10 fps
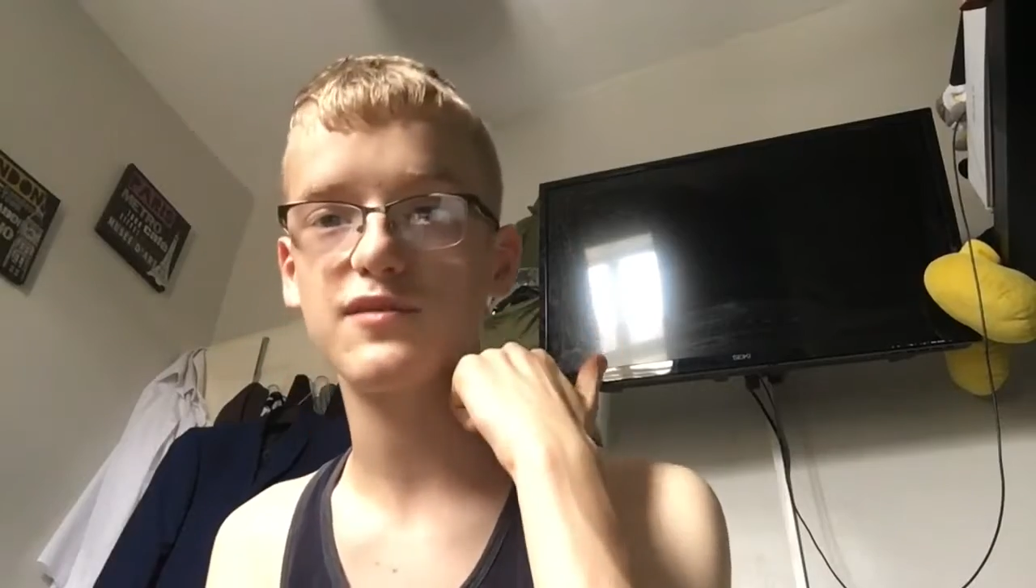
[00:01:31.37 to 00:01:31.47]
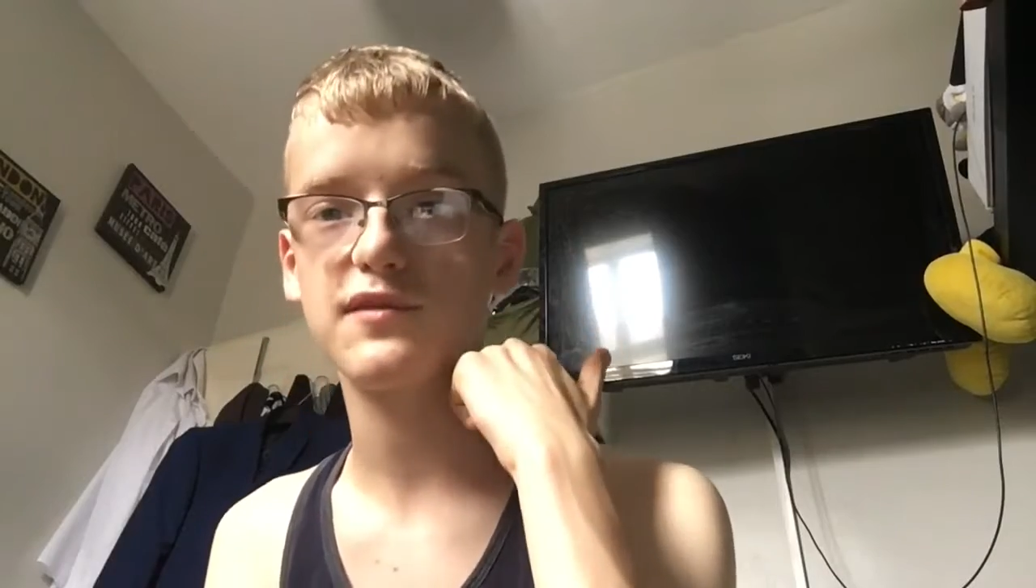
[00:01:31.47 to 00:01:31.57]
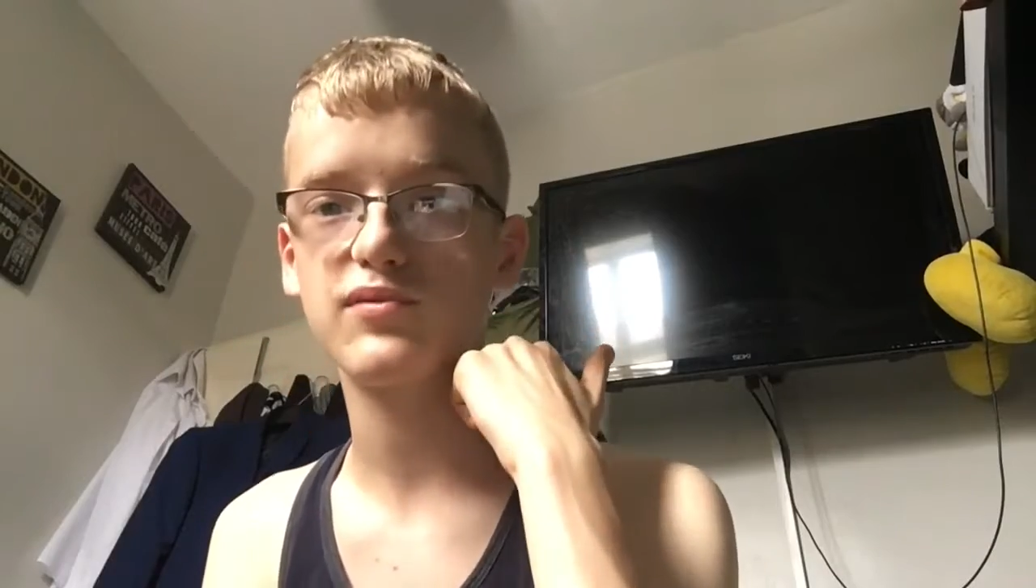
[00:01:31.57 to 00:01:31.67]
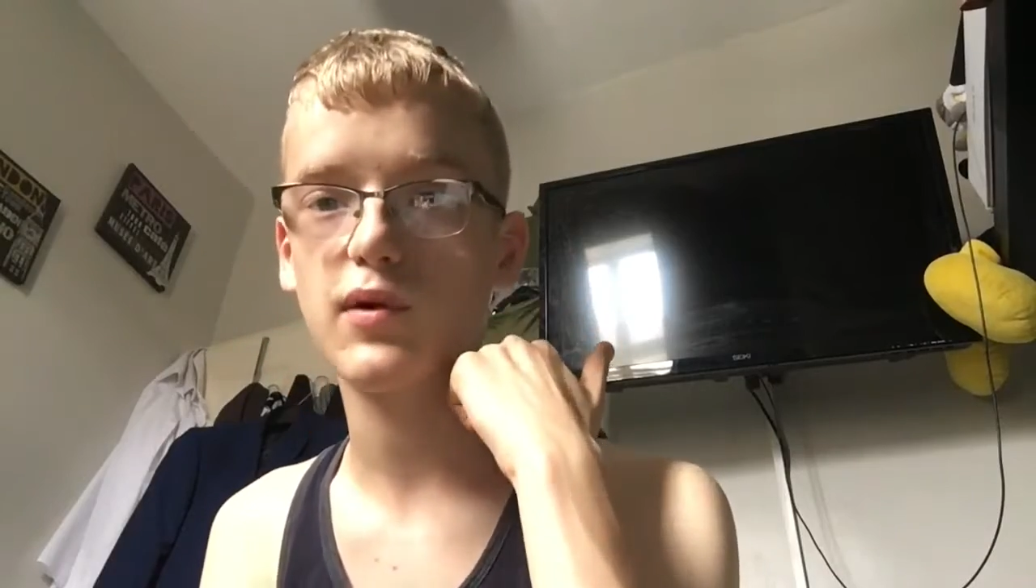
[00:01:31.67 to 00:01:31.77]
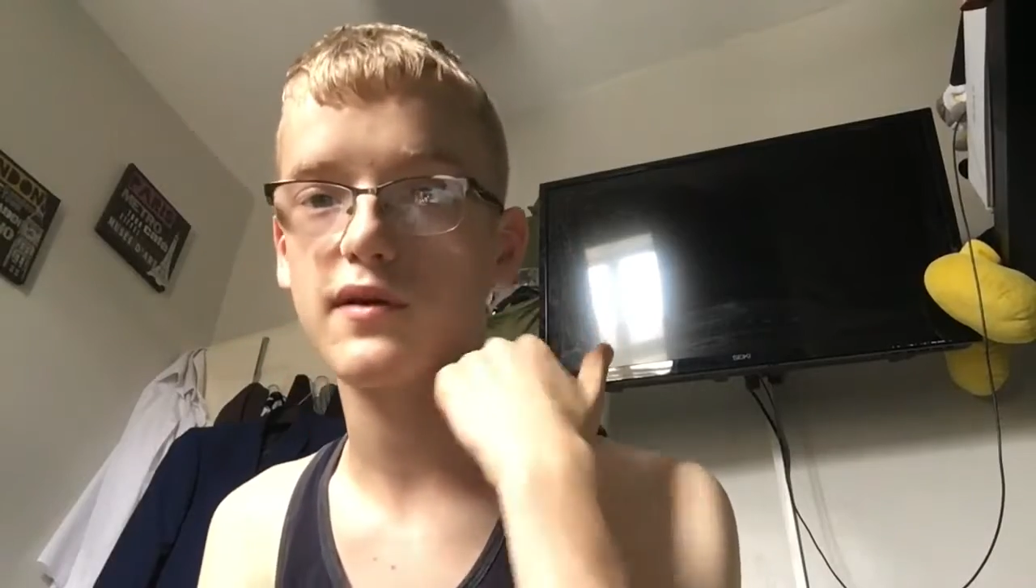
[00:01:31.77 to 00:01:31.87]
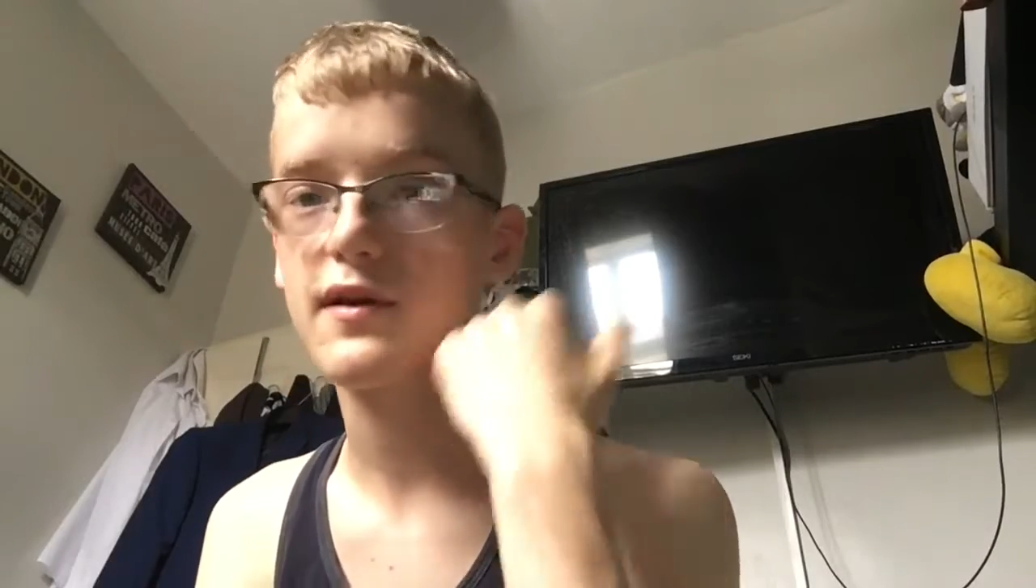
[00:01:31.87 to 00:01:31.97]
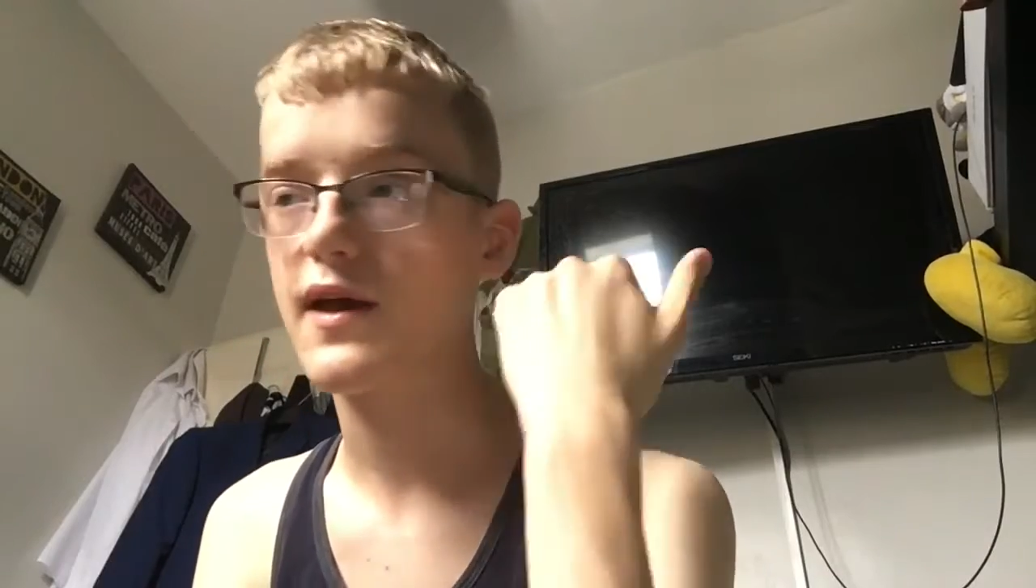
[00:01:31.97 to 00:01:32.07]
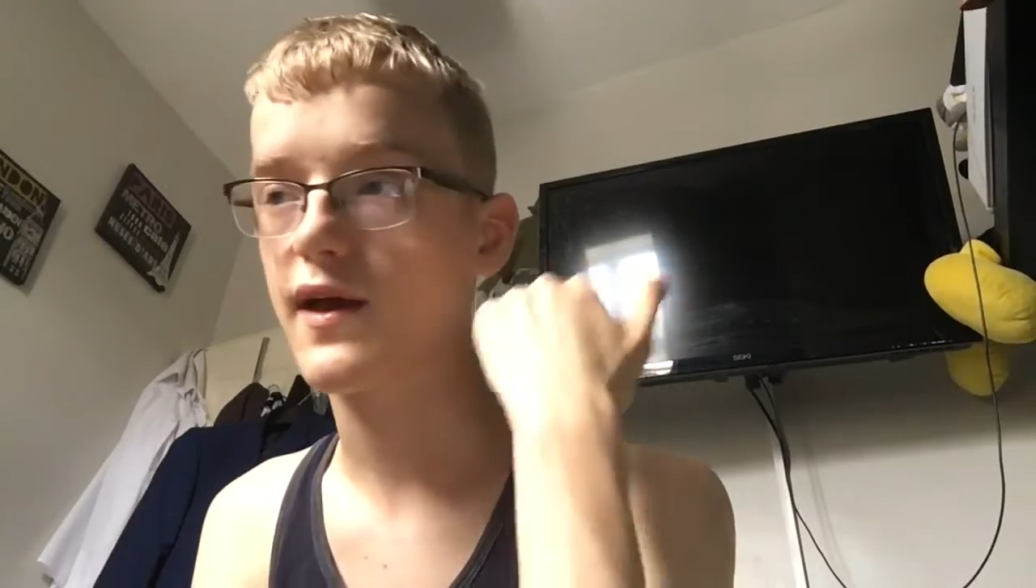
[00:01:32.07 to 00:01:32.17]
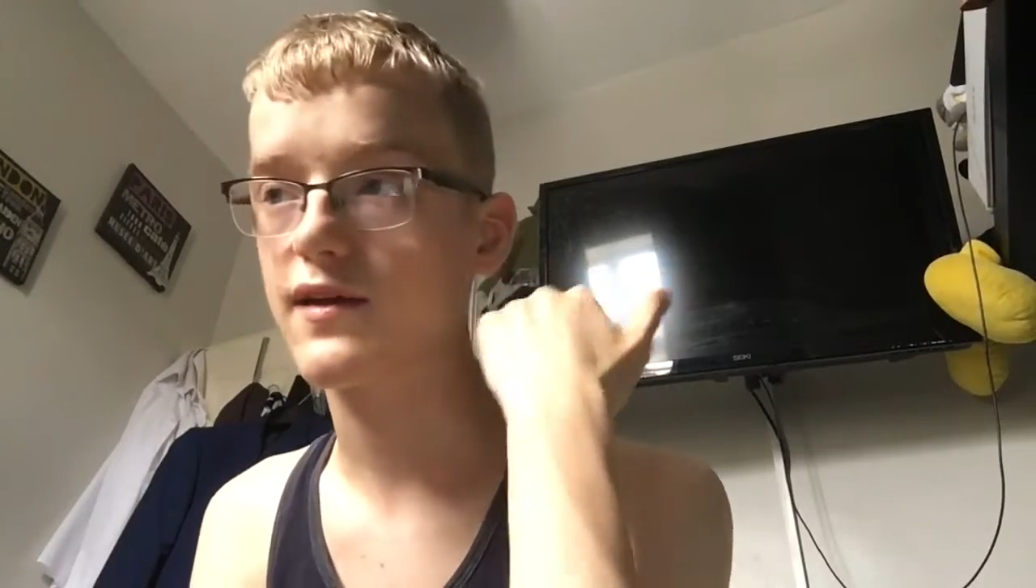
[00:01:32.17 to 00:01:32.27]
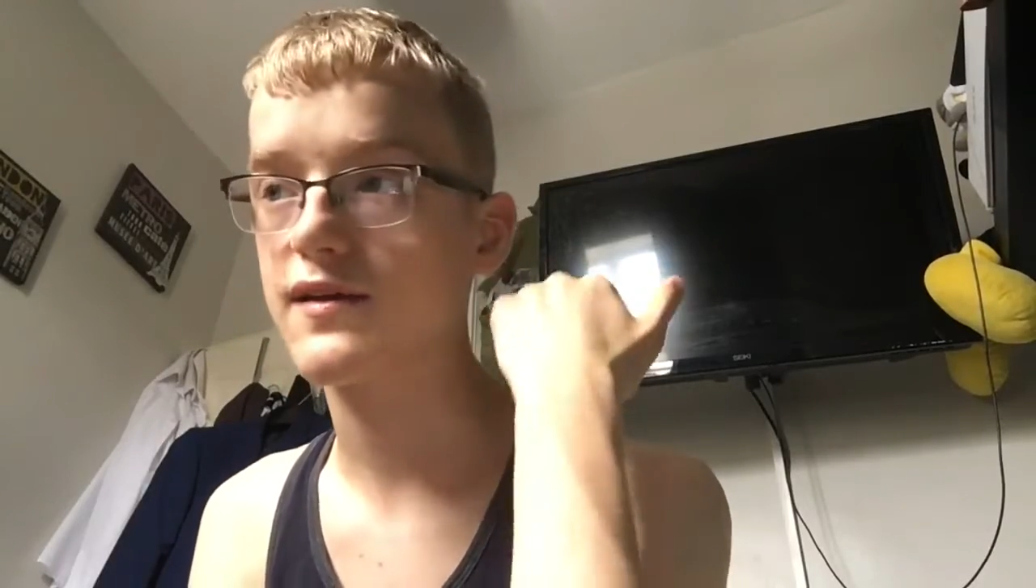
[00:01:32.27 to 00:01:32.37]
Xbox One.
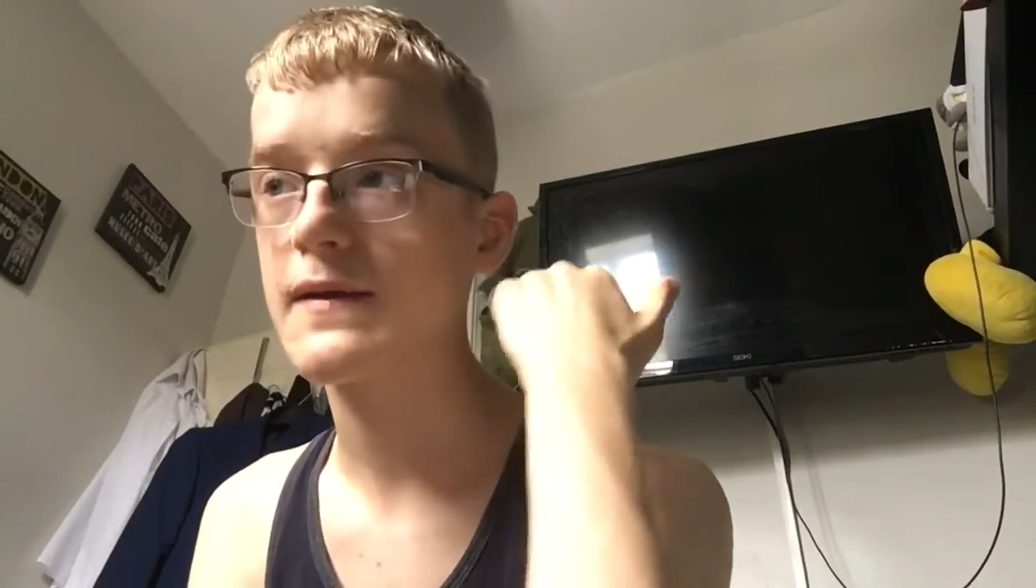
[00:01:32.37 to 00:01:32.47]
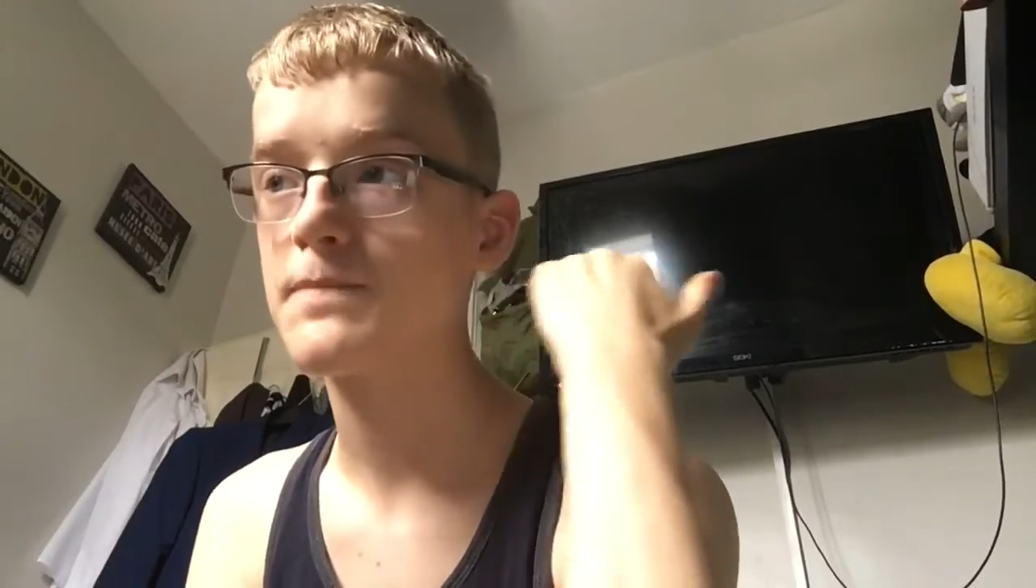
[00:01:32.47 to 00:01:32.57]
And